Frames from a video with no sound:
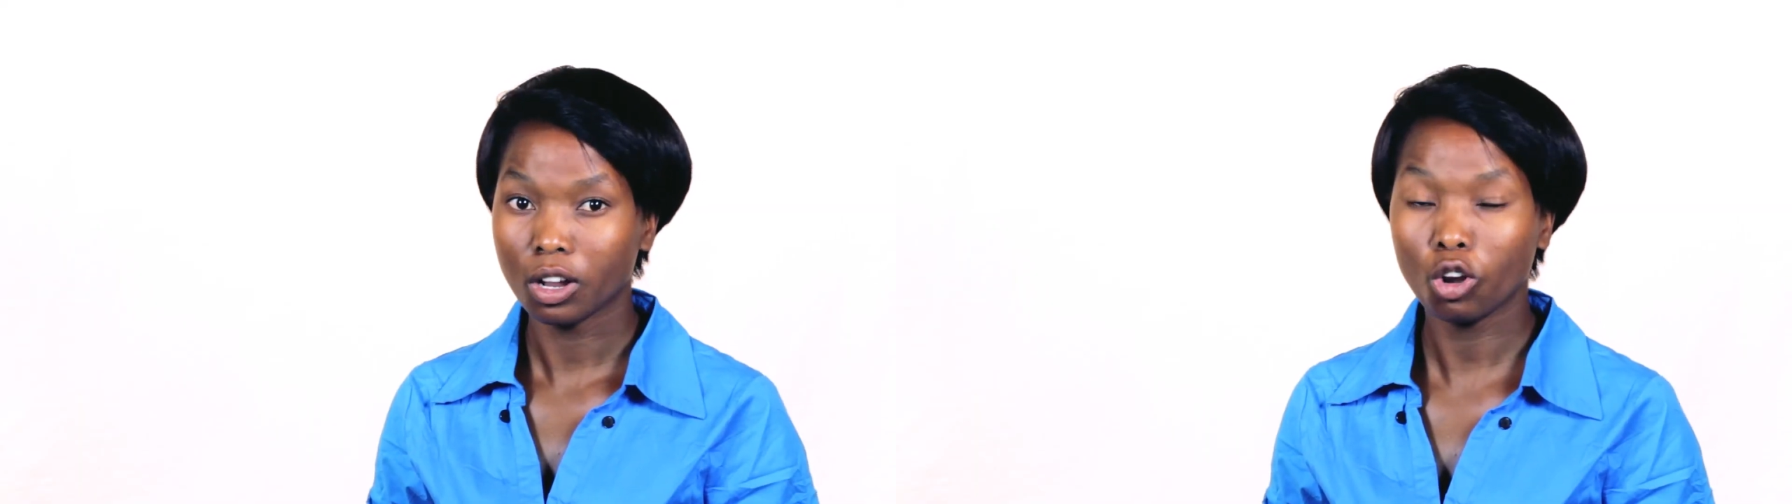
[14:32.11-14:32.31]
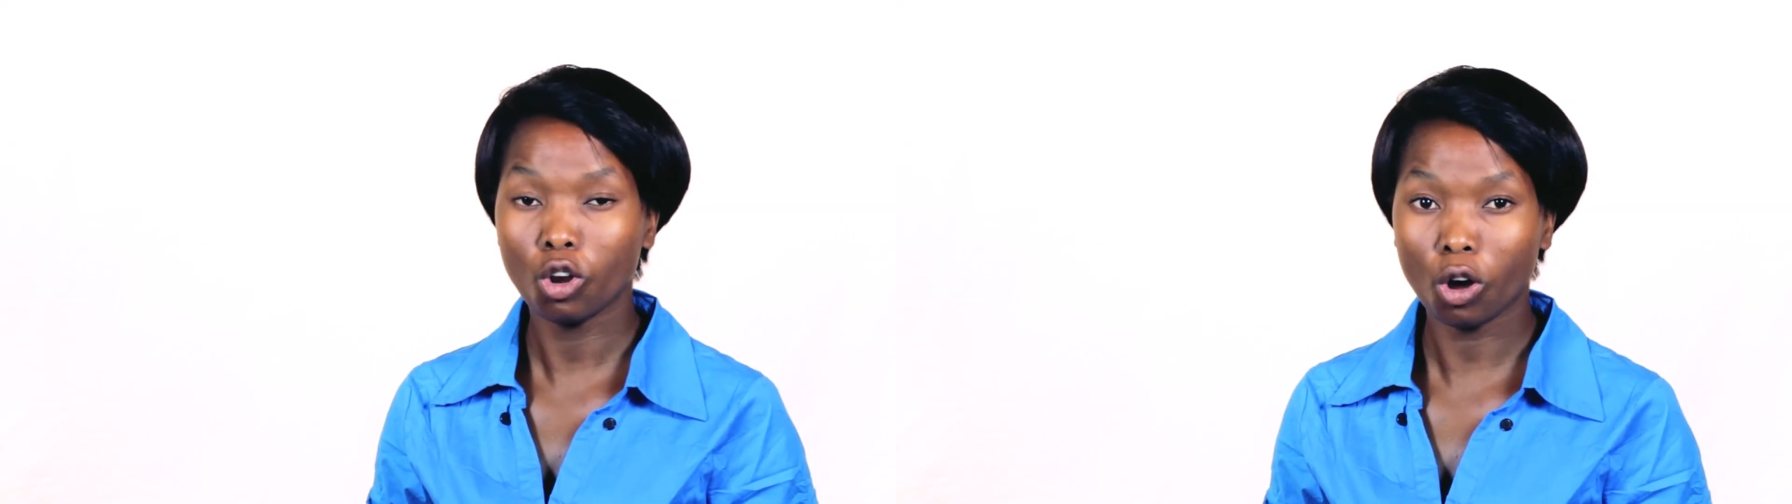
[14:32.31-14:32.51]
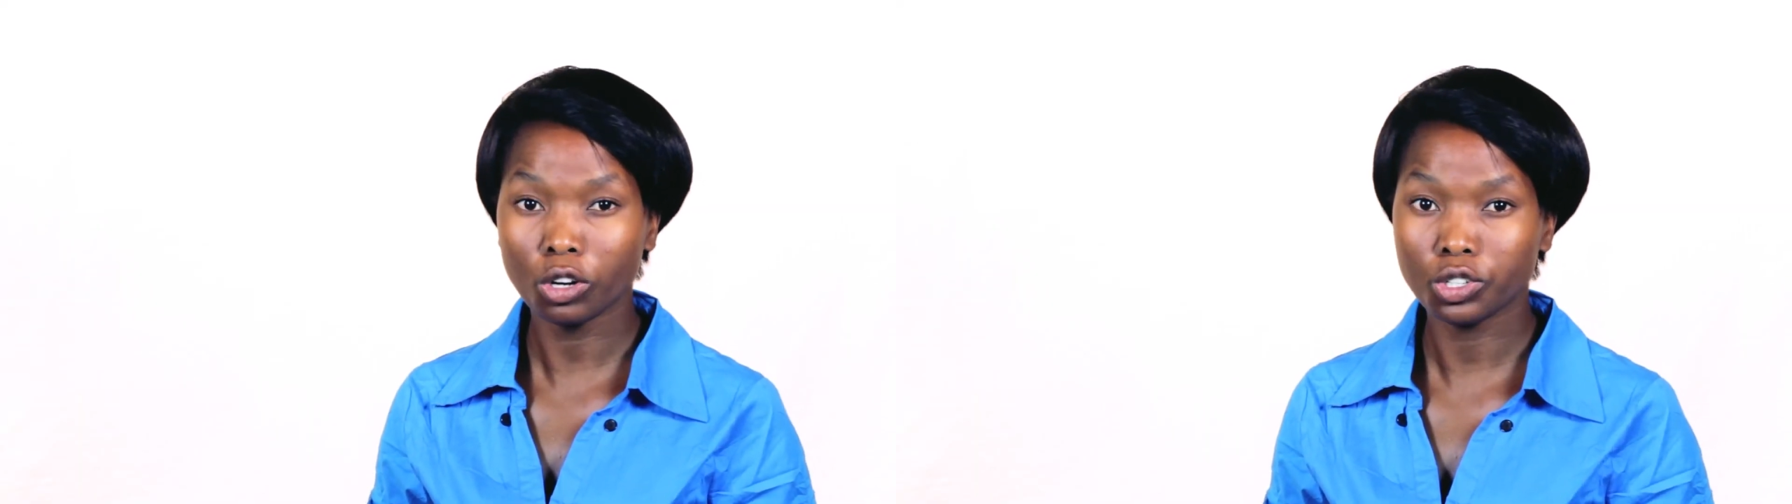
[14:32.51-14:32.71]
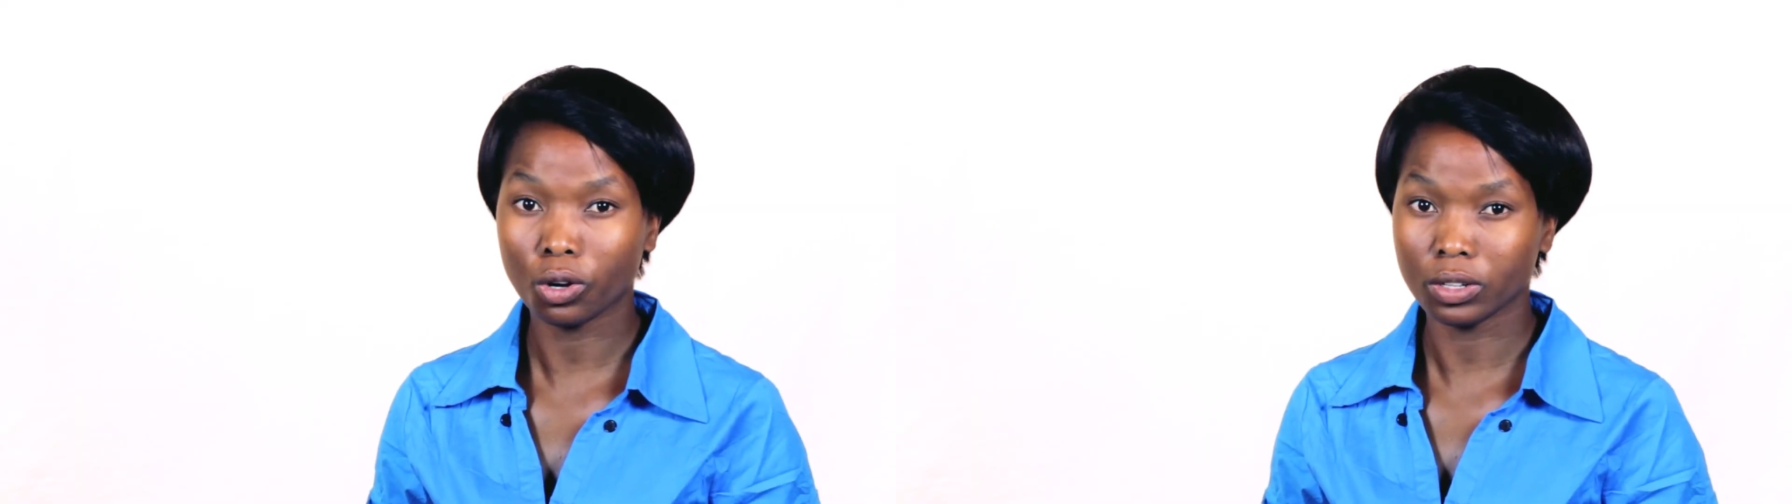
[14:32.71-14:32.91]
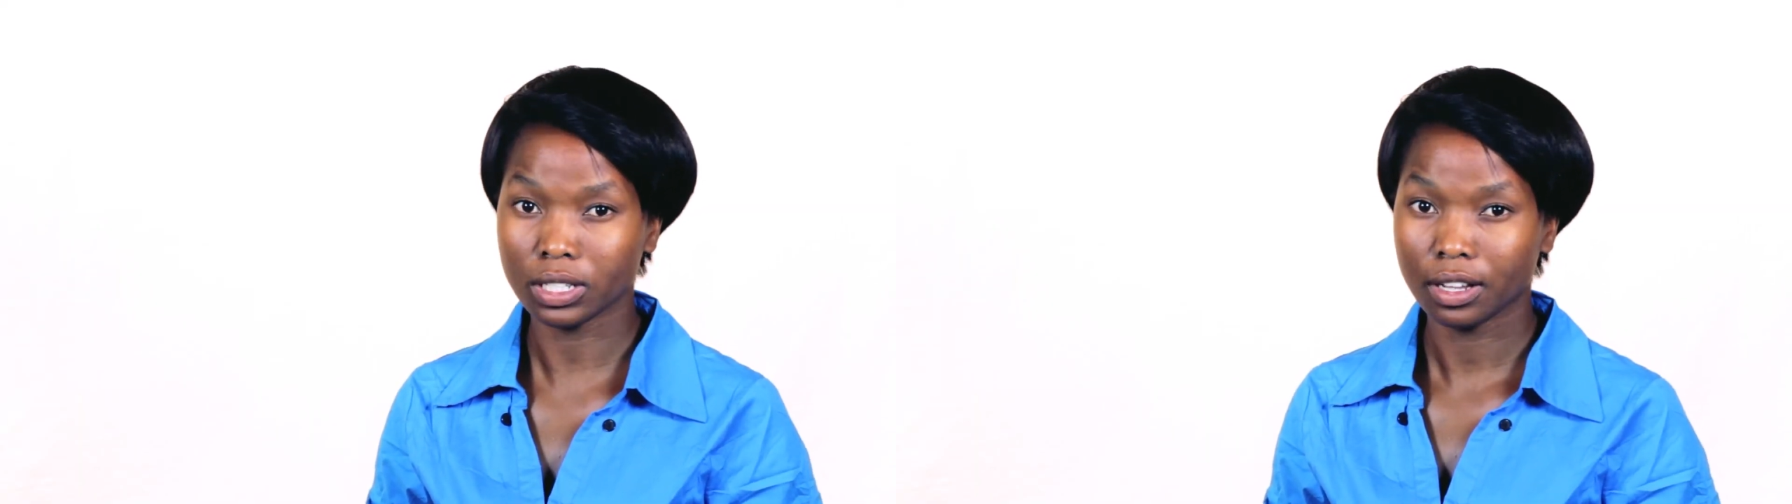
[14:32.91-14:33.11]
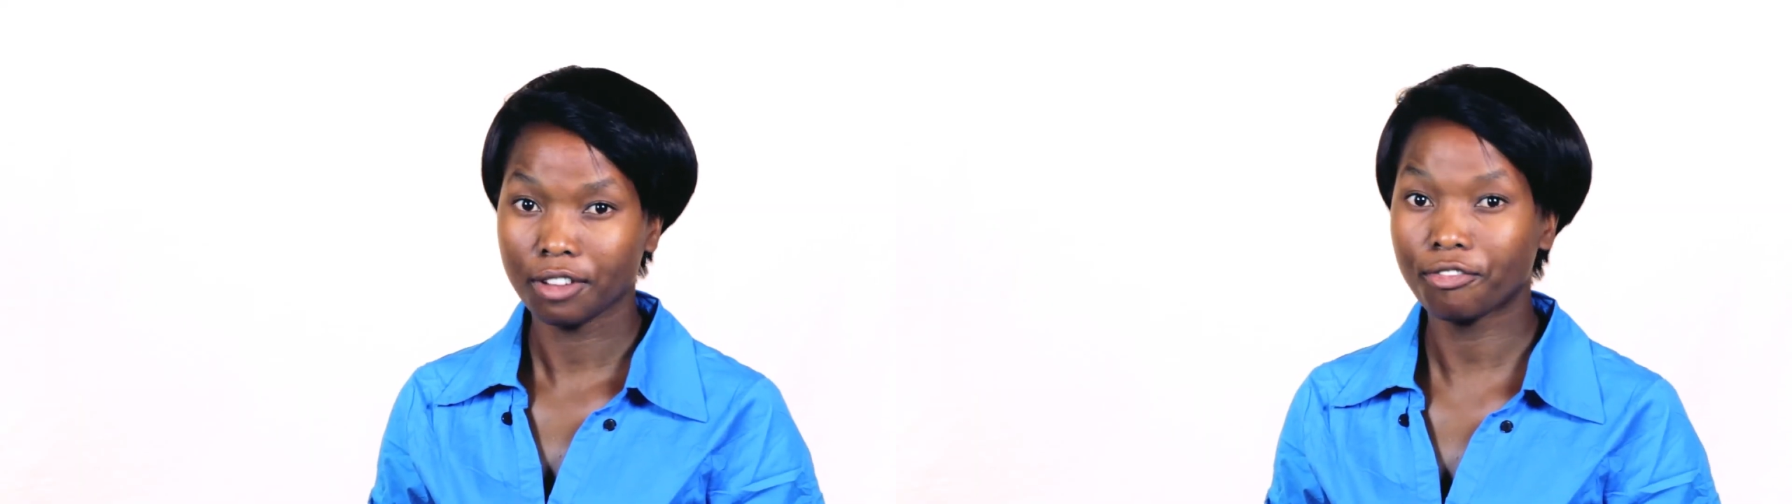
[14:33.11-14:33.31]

Lock doors,